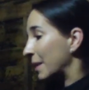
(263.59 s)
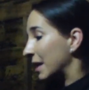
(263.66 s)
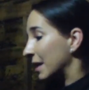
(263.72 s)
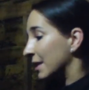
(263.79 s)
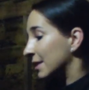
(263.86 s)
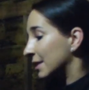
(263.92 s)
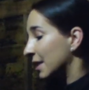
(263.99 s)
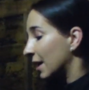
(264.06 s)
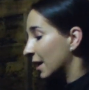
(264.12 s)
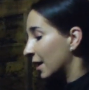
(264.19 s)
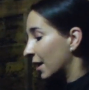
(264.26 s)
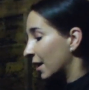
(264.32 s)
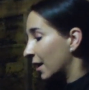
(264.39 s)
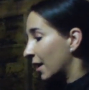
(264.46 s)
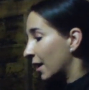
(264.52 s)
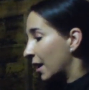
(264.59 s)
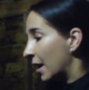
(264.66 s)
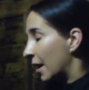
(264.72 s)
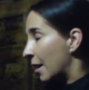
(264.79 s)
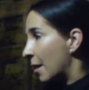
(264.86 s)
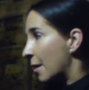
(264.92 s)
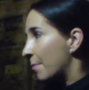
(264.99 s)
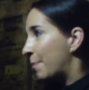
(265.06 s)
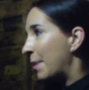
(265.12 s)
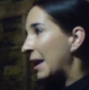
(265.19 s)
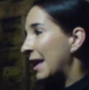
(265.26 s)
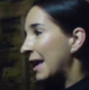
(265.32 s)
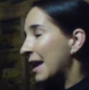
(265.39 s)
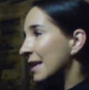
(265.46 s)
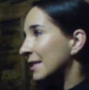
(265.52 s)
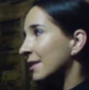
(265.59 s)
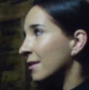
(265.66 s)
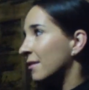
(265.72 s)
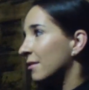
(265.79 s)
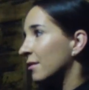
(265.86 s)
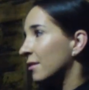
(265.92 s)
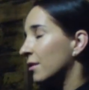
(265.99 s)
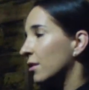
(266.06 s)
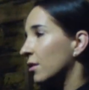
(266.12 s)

because Billy isn't,